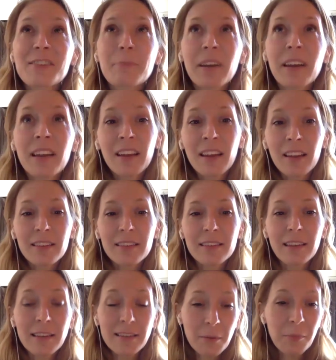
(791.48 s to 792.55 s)
but it, it's
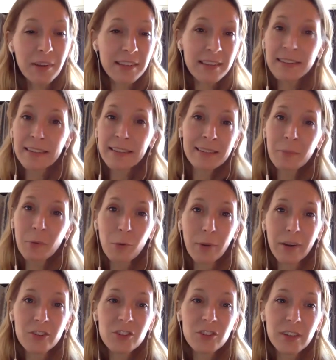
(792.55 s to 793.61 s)
in some ways it's a simple
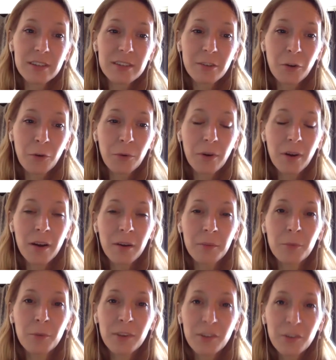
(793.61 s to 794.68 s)
question. So um,
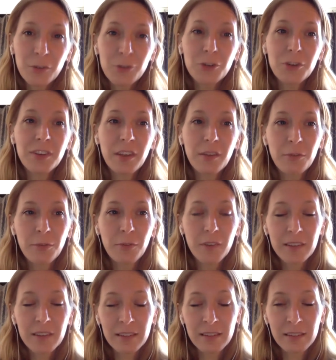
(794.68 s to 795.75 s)
researchers have
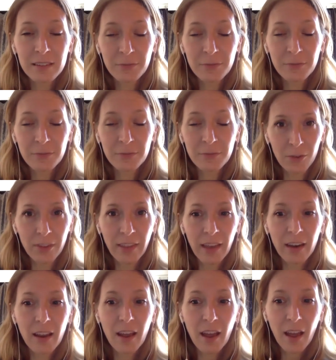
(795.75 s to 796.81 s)
found
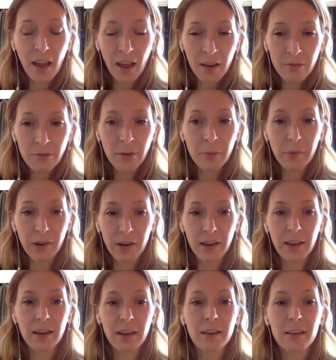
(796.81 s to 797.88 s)
that
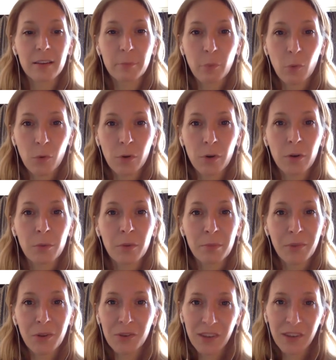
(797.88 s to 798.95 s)
everybody is born with
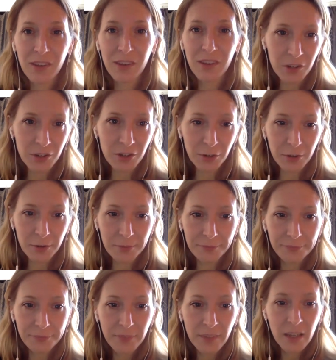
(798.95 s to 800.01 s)
music aptitude.
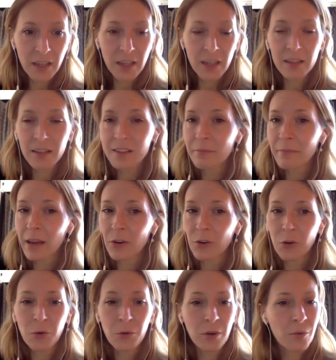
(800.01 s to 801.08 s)
It doesn't matter
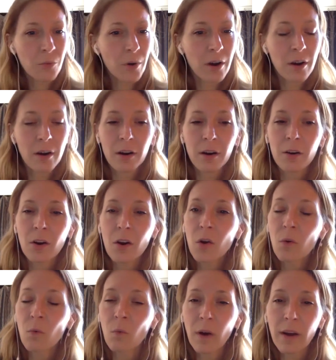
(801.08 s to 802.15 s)
who you are,
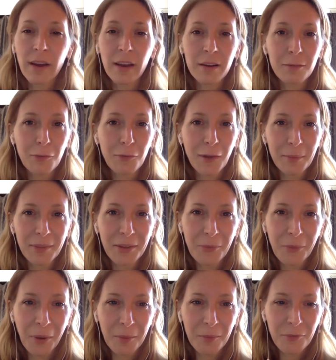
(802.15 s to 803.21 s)
what kind of a family you
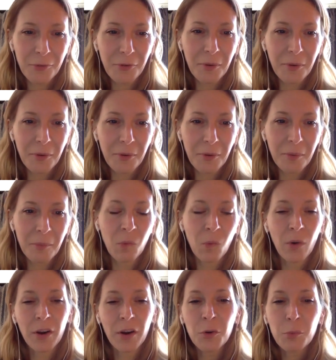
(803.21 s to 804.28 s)
come from, where
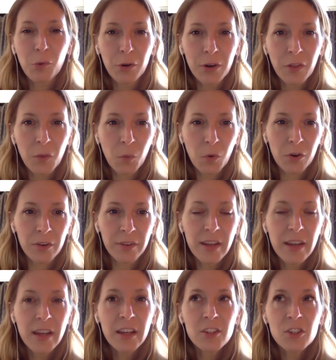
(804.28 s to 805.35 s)
you're born in the world.
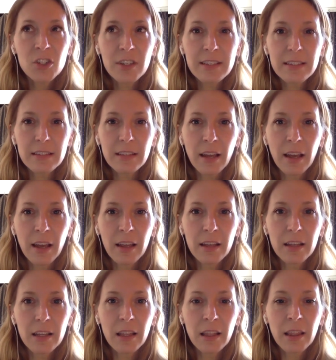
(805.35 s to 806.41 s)
Just like
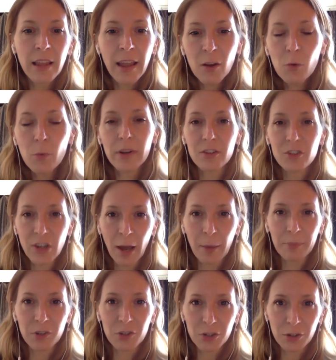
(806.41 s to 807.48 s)
language
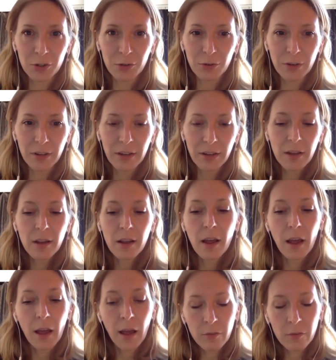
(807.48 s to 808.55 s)
aptitude,
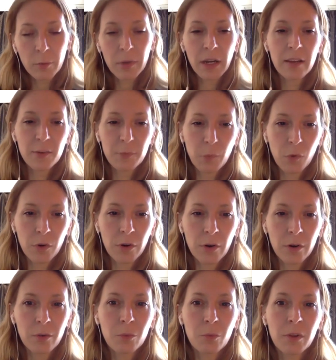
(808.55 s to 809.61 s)
everybody is
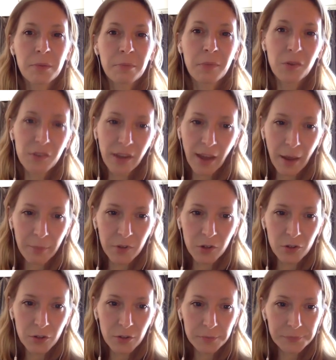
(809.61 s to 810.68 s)
born with music
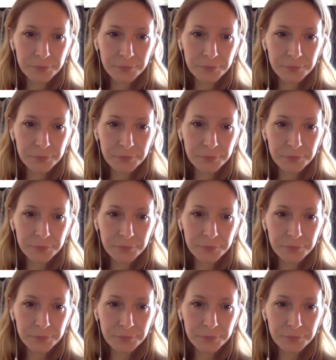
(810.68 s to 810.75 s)
aptitude.